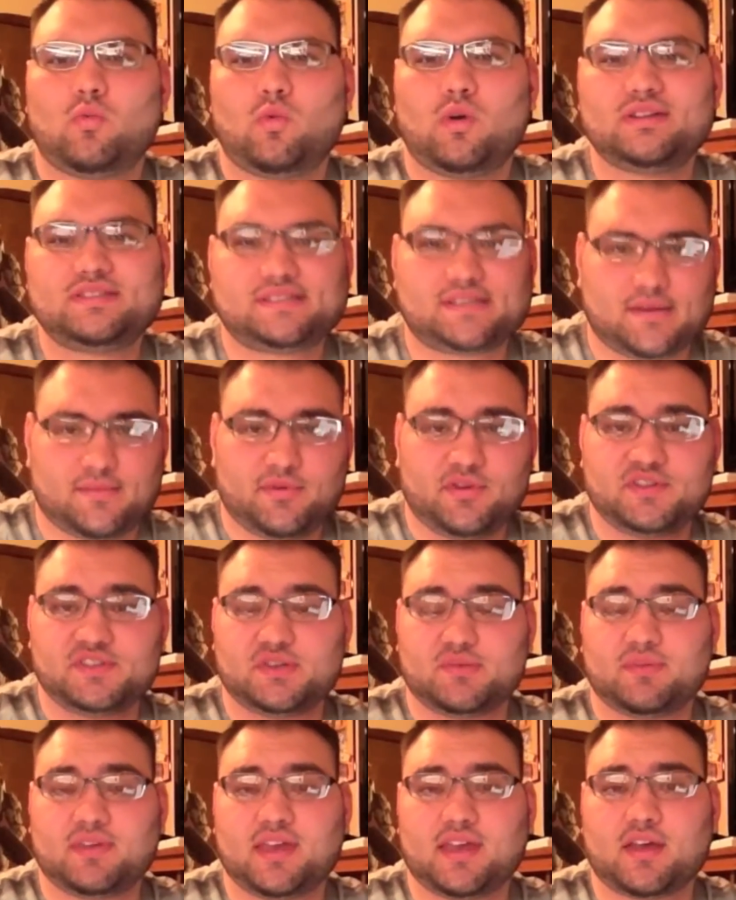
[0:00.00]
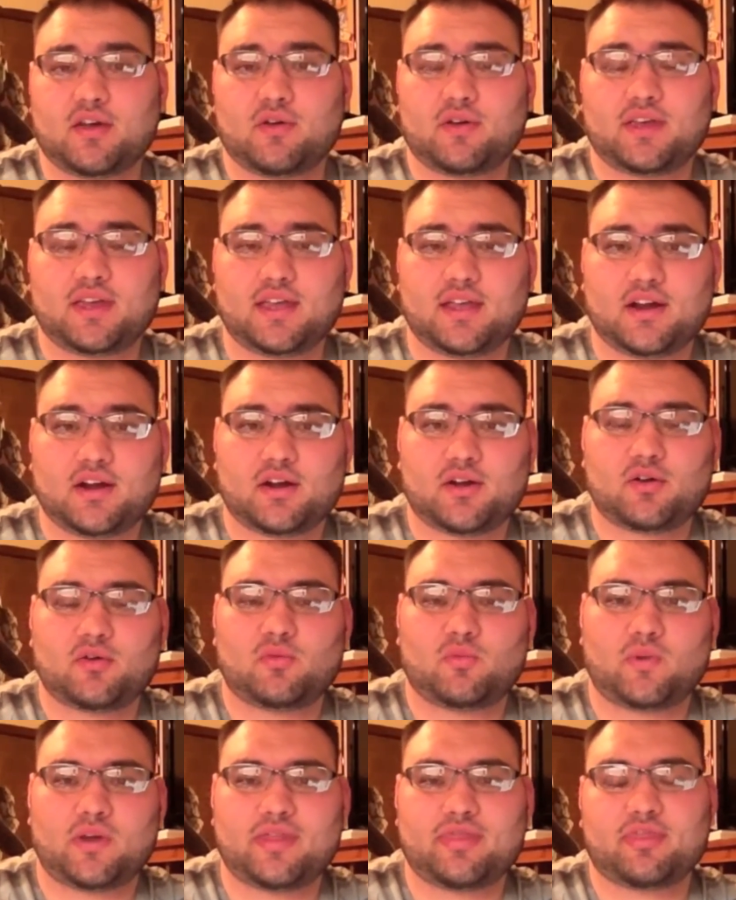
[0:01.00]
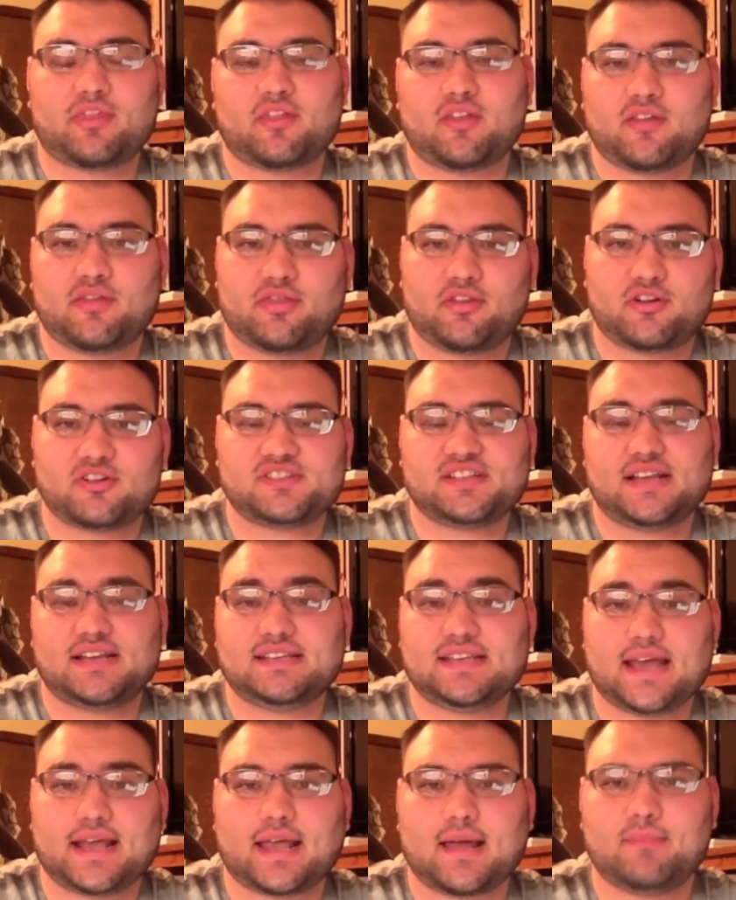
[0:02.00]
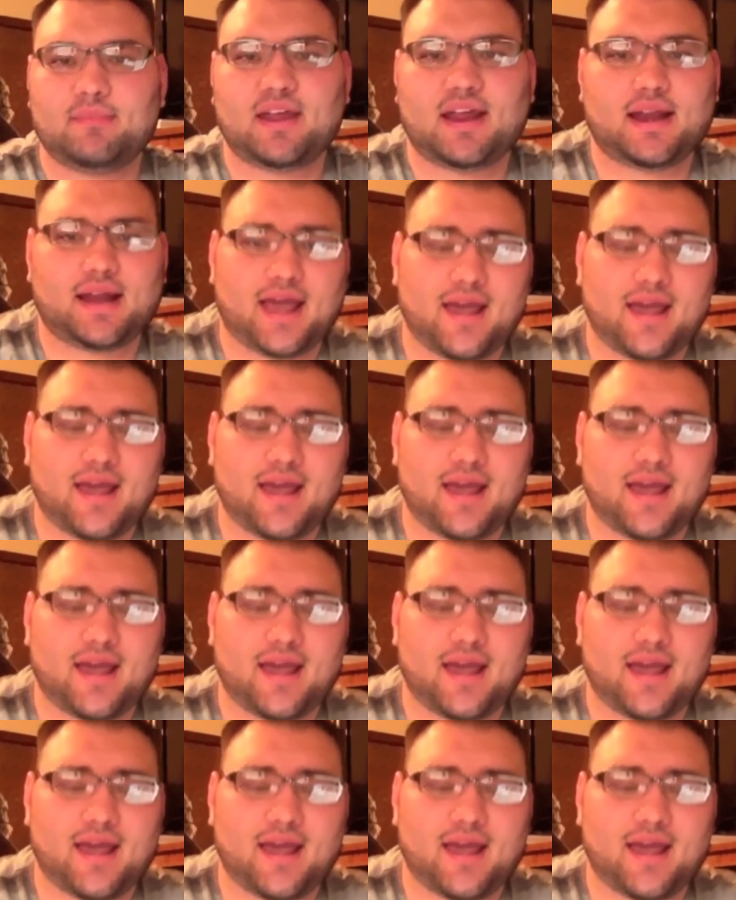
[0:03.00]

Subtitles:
What's up, YouTube? Kiko here with the Thursday deck update.